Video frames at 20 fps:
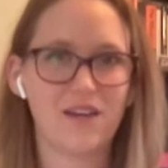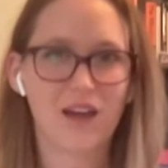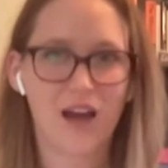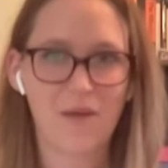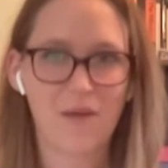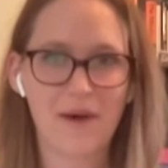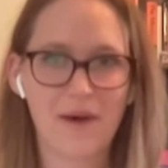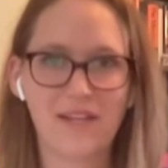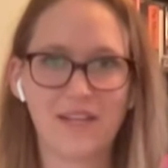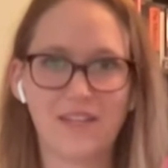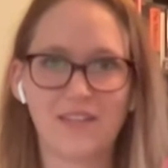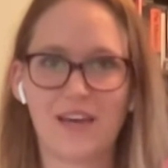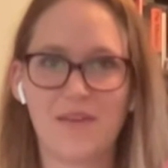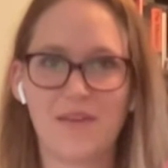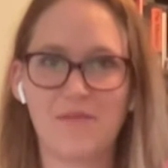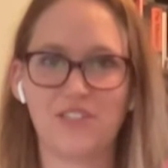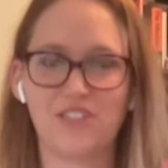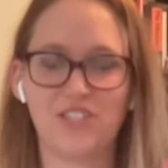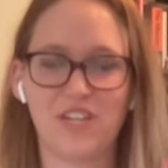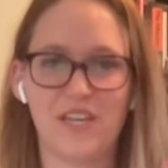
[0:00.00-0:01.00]
combating
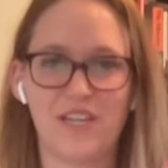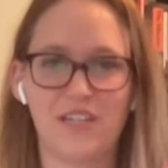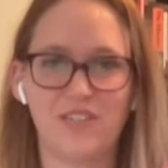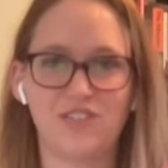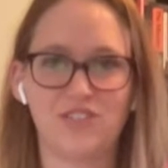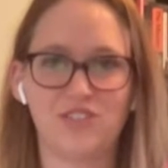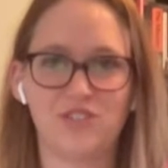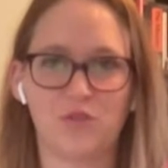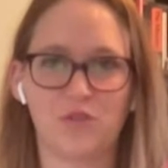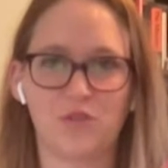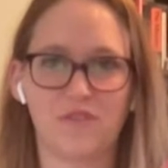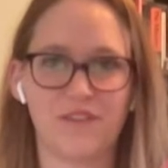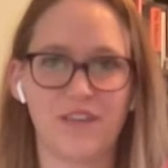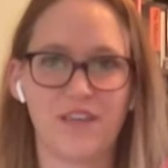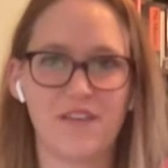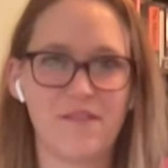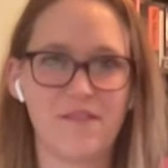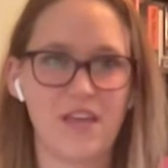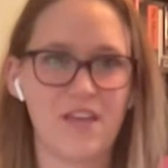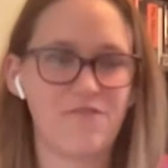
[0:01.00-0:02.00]
climate change, sort of
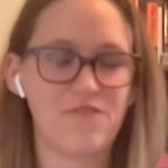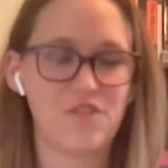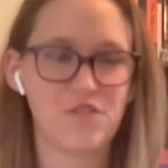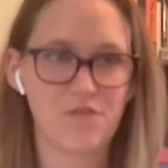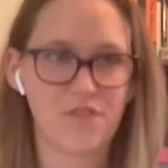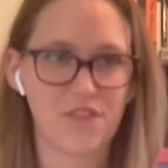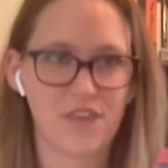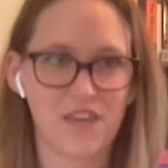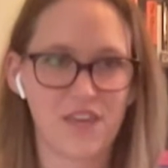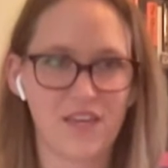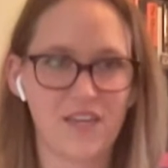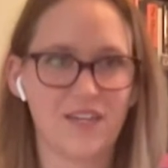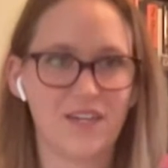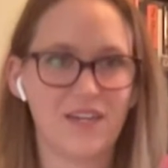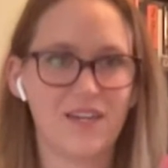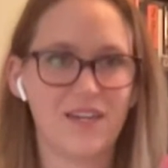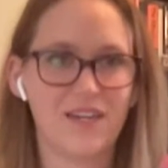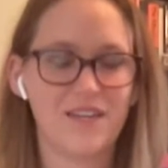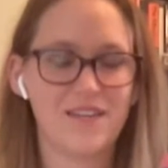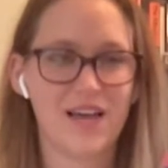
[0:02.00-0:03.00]
if you think
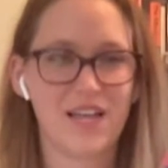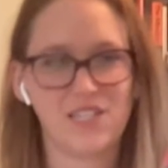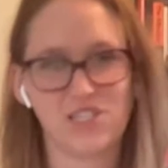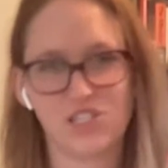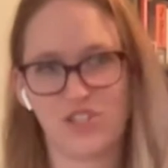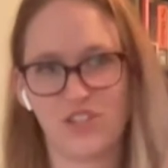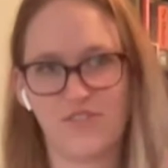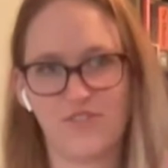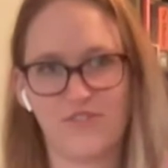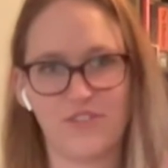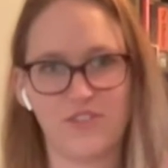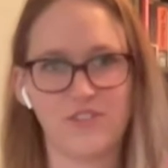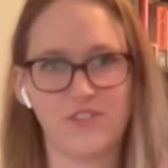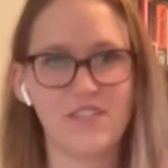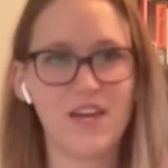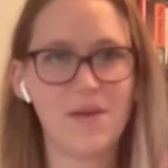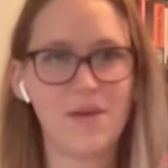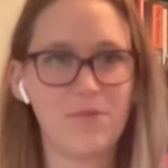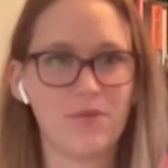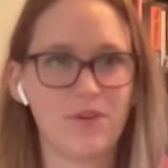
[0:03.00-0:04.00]
that's a good first
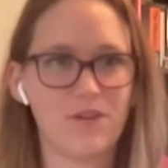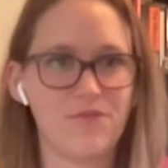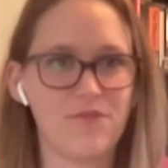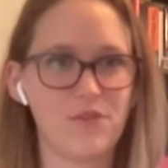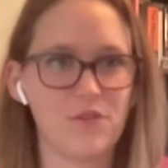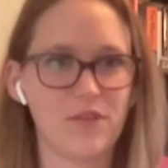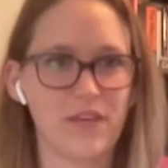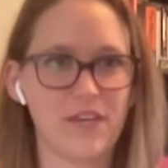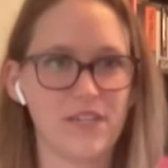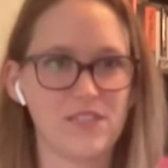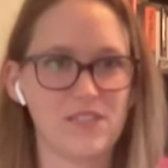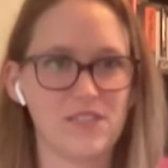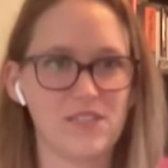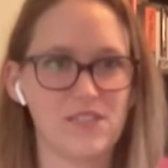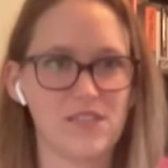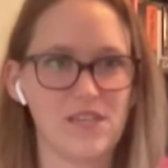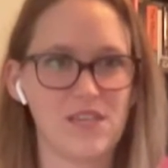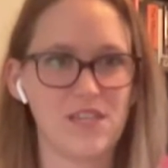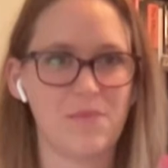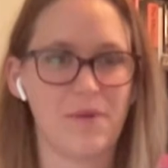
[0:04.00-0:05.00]
step, or if you'd like to
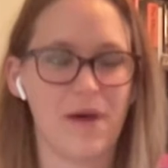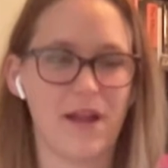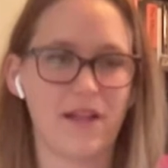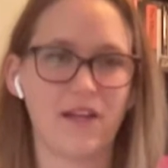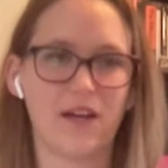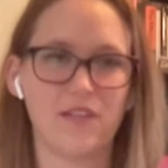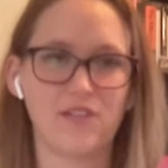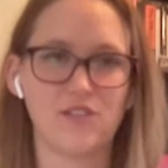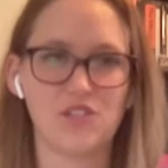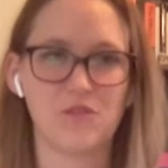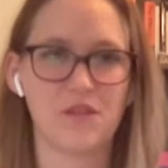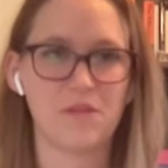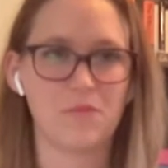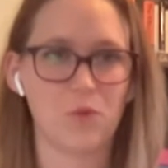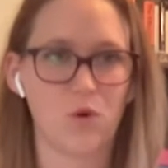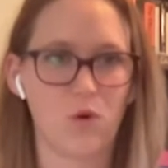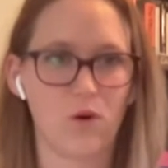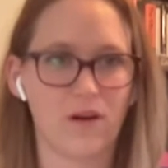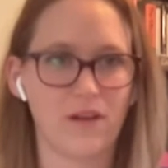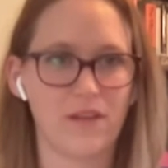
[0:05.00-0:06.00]
see the Pentagon doing
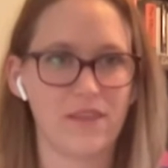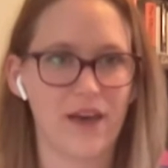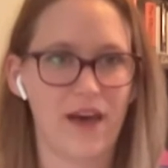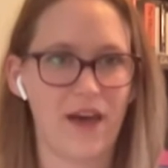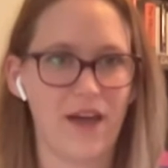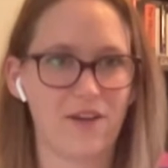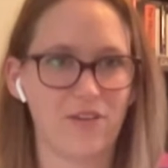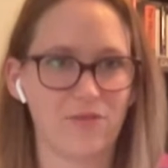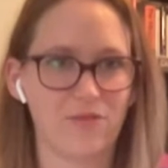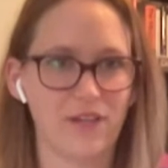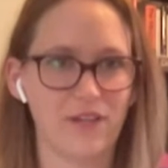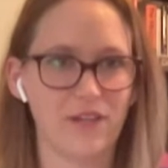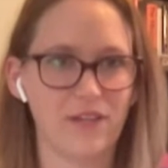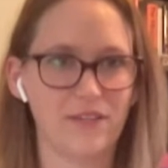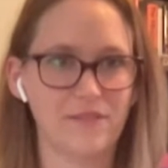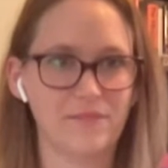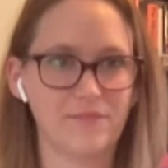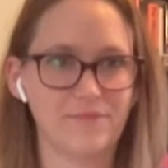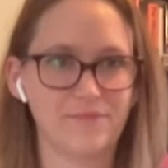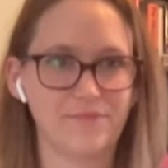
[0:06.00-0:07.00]
more in that
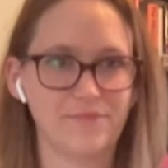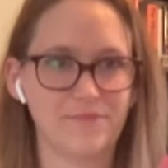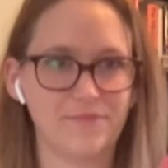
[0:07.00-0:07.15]
arena.